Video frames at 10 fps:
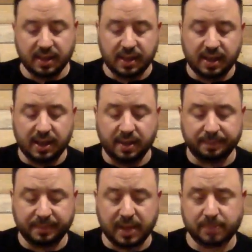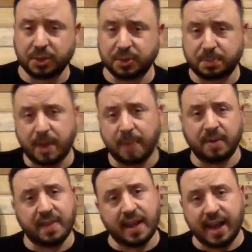um, I'm sure it's probably
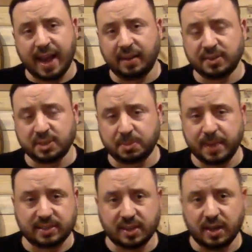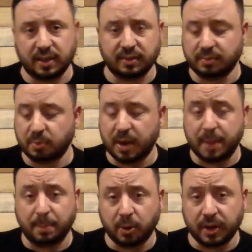around that area just based on when I
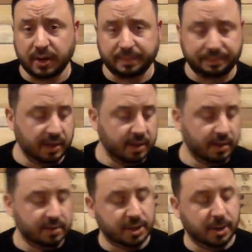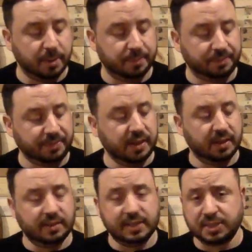poured it. So
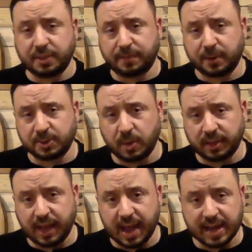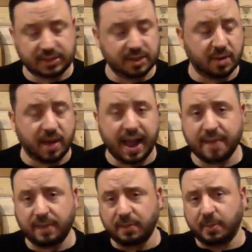this is the first one, guys. So I
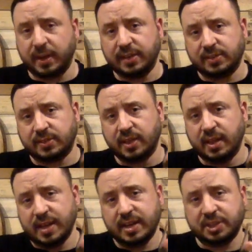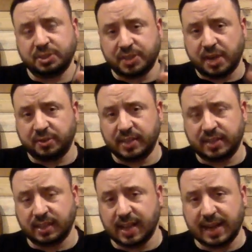have everybody's initials underneath
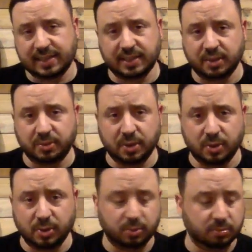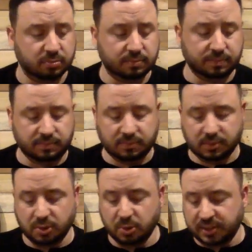the glass. I don't know
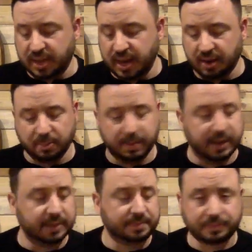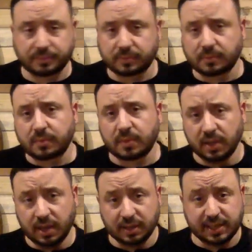who is here, but
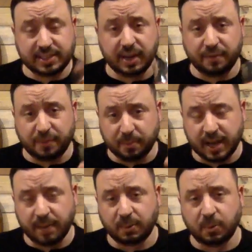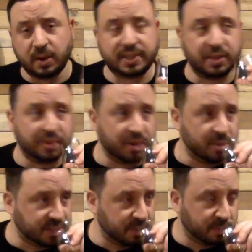let's get in for blend number one. Let's go on the
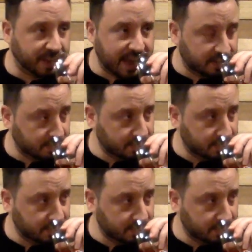nose. Let's see what we get.